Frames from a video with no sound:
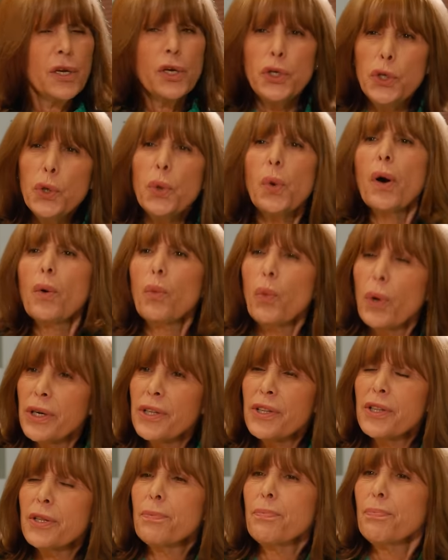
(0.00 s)
You are one
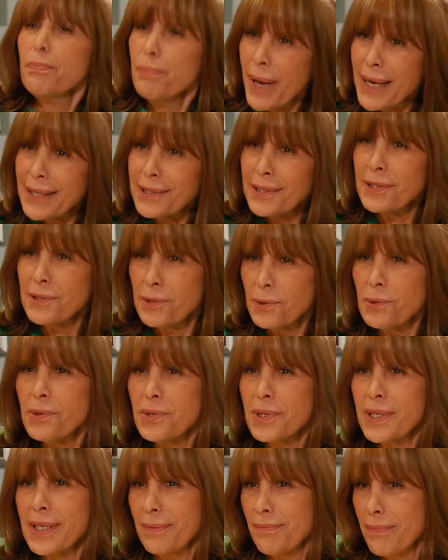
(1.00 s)
of the best
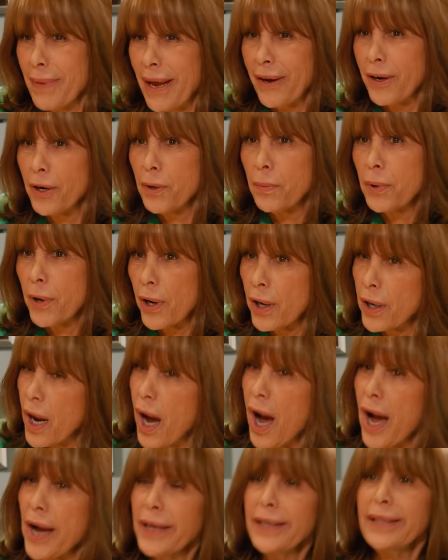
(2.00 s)
students at Mango Park
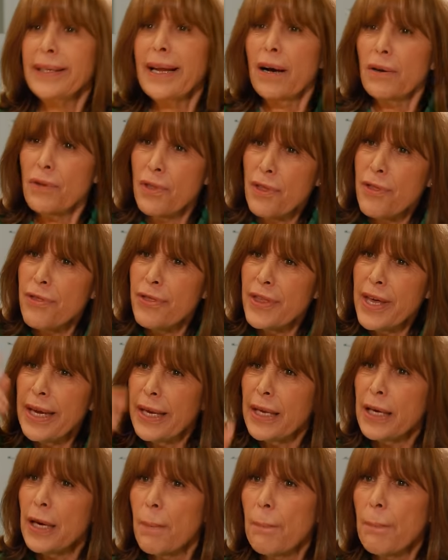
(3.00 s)
High. Now
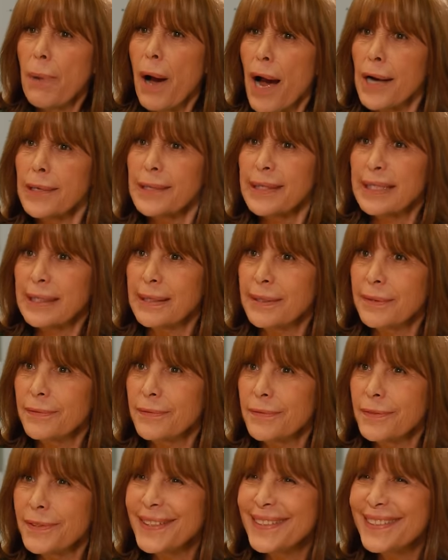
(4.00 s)
think positive.
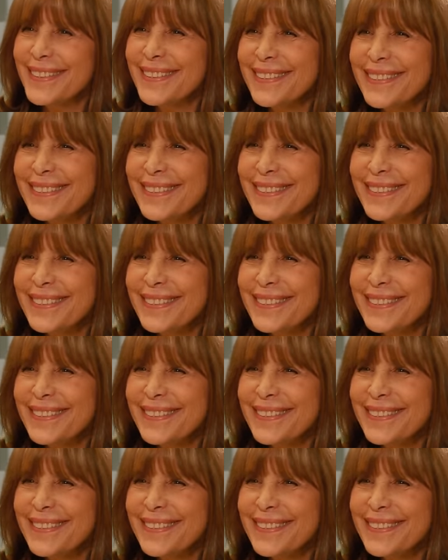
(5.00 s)
I'll